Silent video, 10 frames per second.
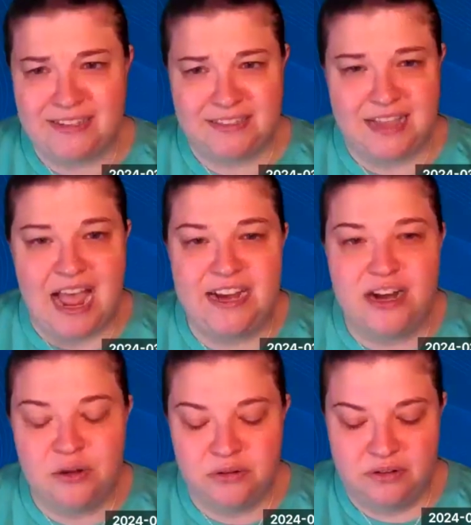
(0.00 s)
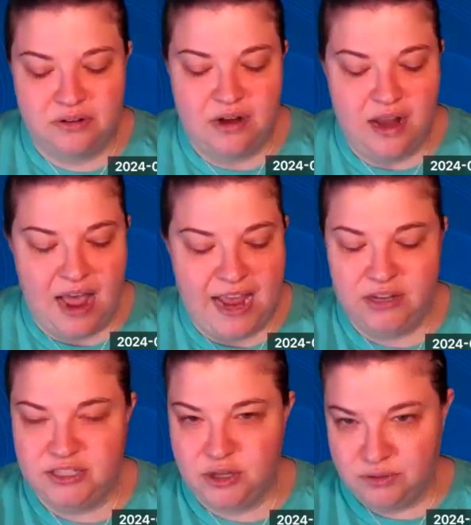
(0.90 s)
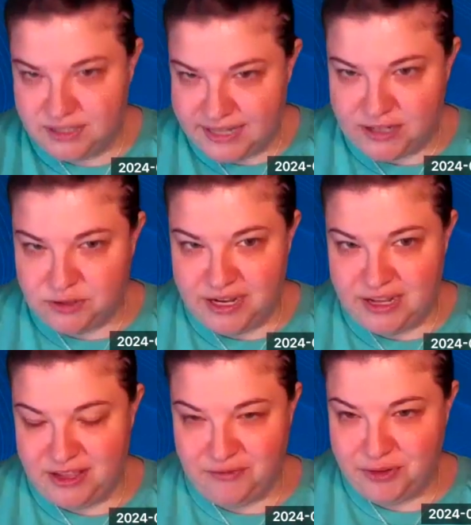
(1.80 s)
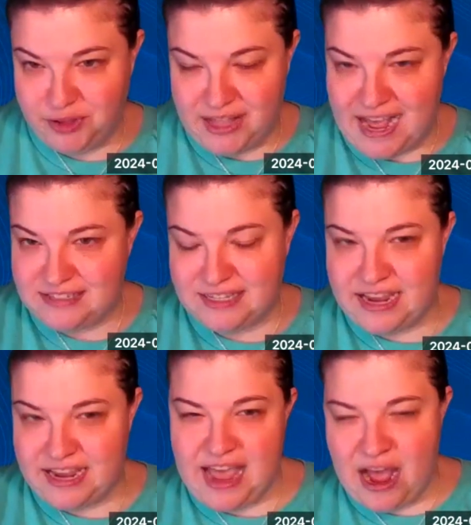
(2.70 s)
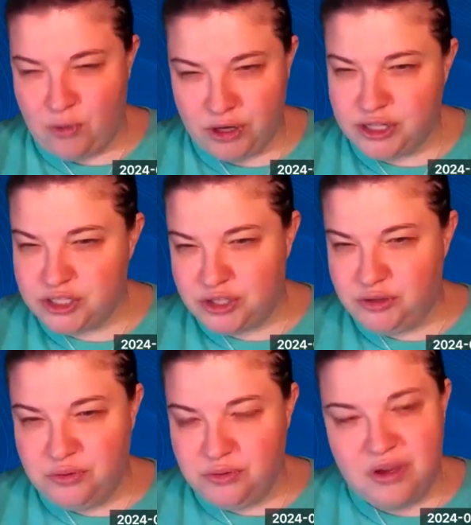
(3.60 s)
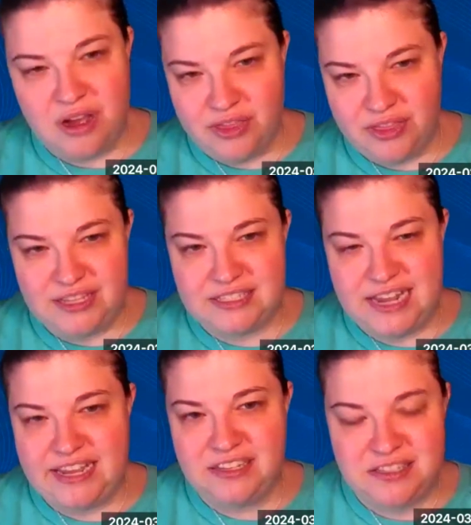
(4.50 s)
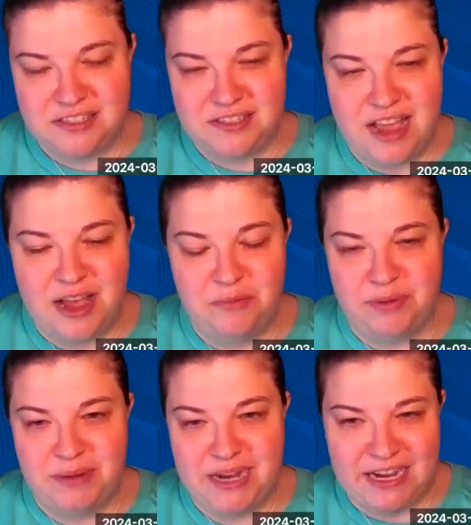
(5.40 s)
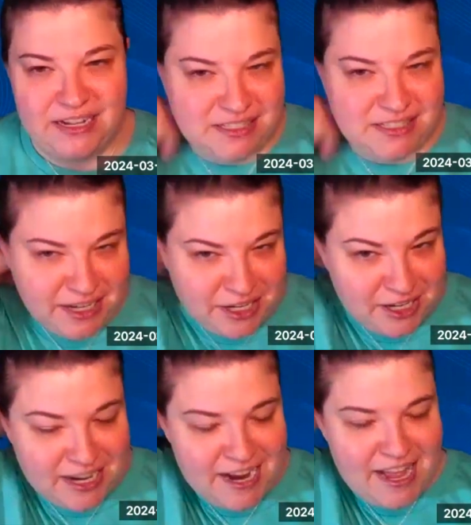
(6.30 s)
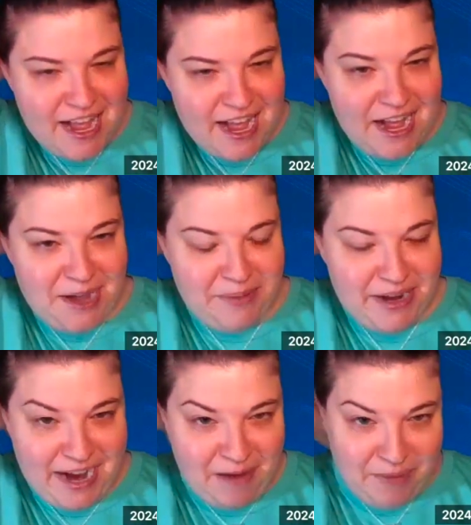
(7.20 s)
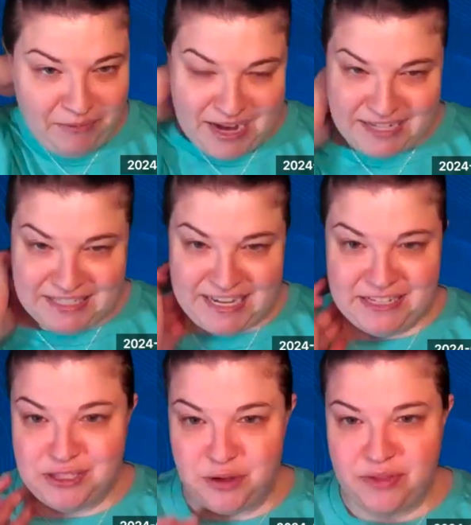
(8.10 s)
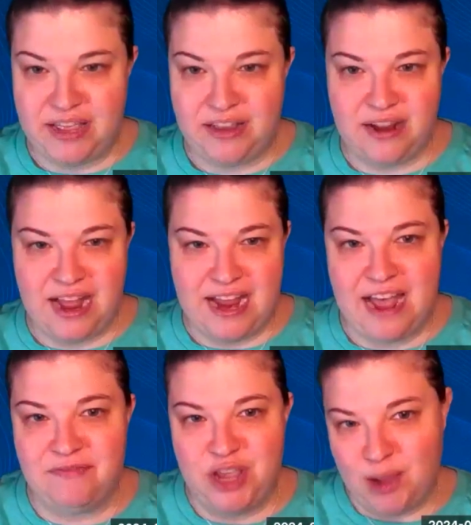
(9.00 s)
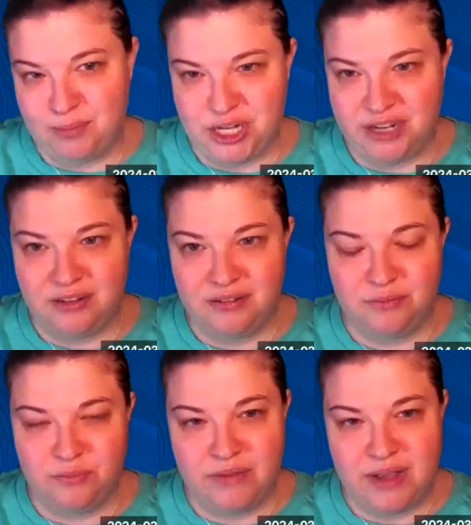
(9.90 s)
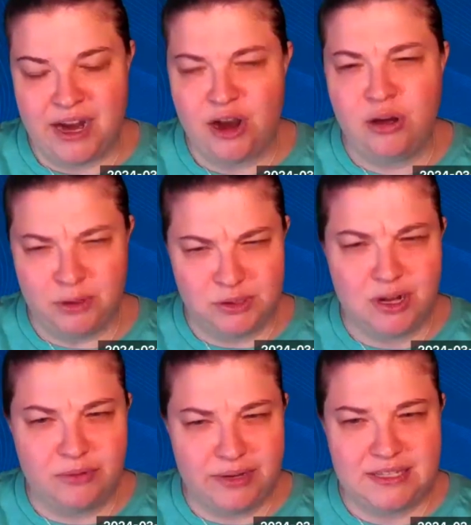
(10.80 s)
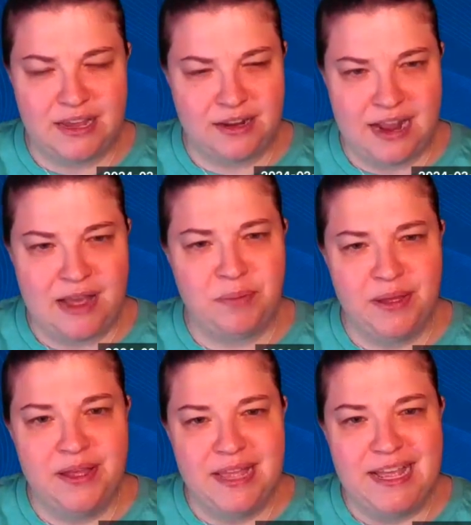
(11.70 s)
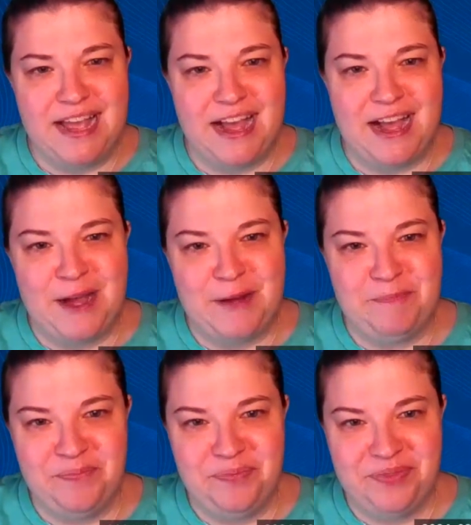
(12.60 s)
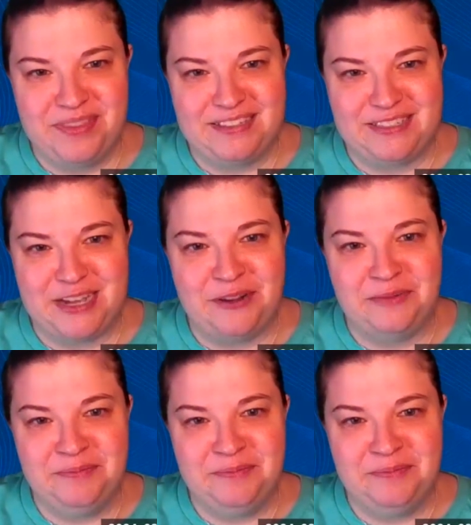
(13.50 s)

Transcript: that's I don't schedule anything for the last like hour or two on these days when my nanny's here and I have my writing days so that I have the option and I almost always take a nap. So